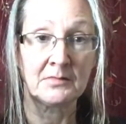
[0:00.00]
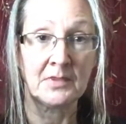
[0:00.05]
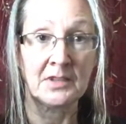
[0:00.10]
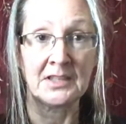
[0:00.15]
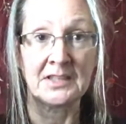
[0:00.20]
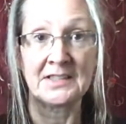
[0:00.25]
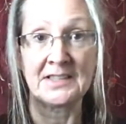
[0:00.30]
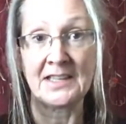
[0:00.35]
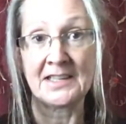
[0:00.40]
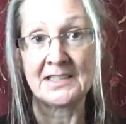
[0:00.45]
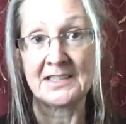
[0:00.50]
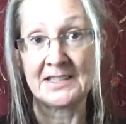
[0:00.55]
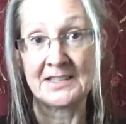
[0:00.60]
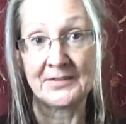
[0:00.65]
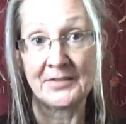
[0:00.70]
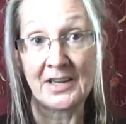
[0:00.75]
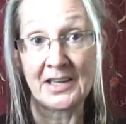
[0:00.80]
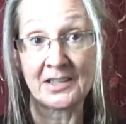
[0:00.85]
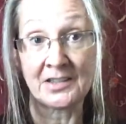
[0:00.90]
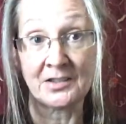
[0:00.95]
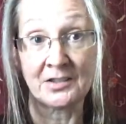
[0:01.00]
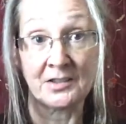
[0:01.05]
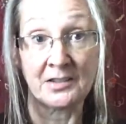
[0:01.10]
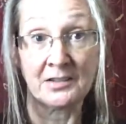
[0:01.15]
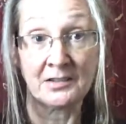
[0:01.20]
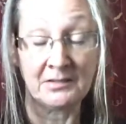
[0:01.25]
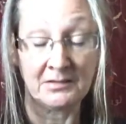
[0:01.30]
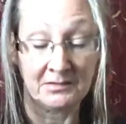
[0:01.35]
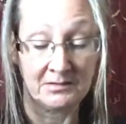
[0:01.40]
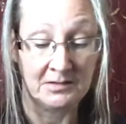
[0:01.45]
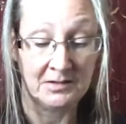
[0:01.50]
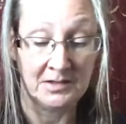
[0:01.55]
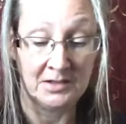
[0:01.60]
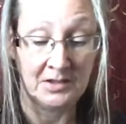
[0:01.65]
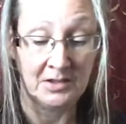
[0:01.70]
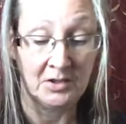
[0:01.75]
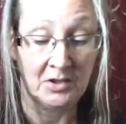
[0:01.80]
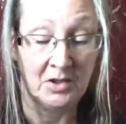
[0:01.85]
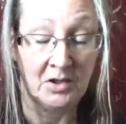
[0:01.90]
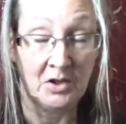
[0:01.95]
satisfaction
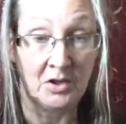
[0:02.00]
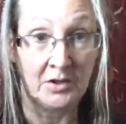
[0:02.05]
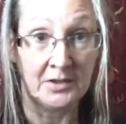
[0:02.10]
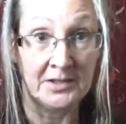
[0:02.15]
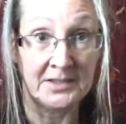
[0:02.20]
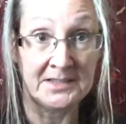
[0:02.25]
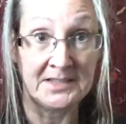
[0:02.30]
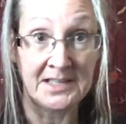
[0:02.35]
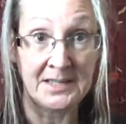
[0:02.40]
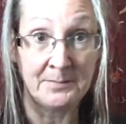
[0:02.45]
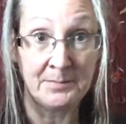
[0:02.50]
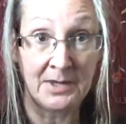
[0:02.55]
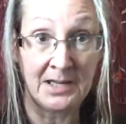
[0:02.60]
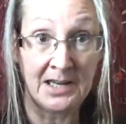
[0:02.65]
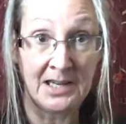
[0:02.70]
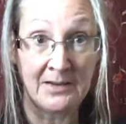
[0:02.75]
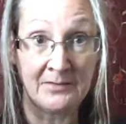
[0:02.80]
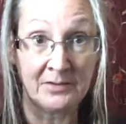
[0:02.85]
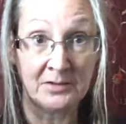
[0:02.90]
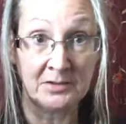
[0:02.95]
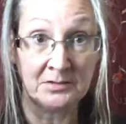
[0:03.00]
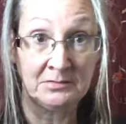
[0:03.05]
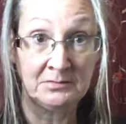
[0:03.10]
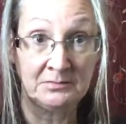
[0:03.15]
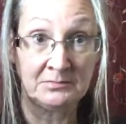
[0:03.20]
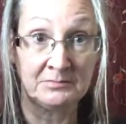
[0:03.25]
on a deeper level.